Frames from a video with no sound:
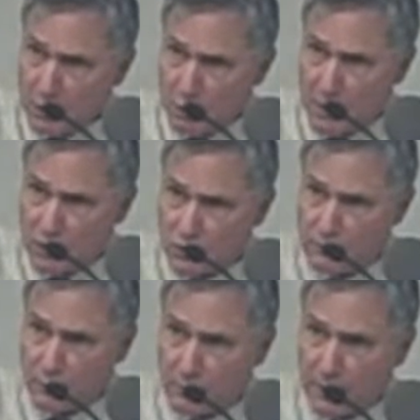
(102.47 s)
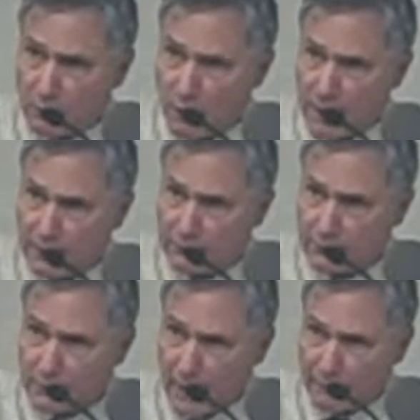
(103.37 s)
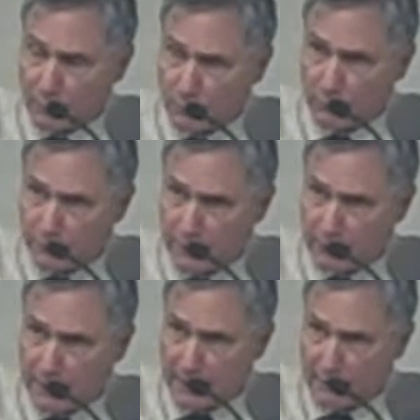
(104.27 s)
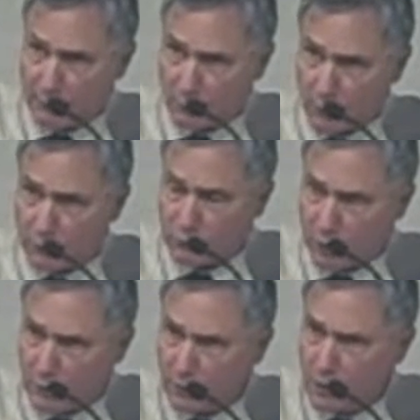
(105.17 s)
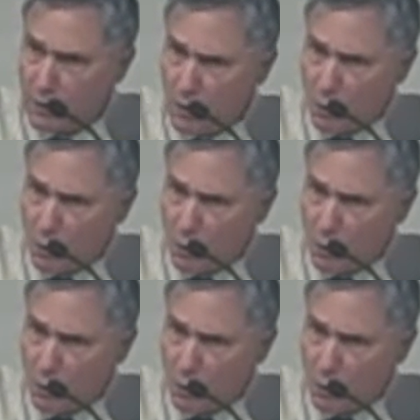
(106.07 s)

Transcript: you mentioned there'll be lights at the pavilion at the Rose Garden.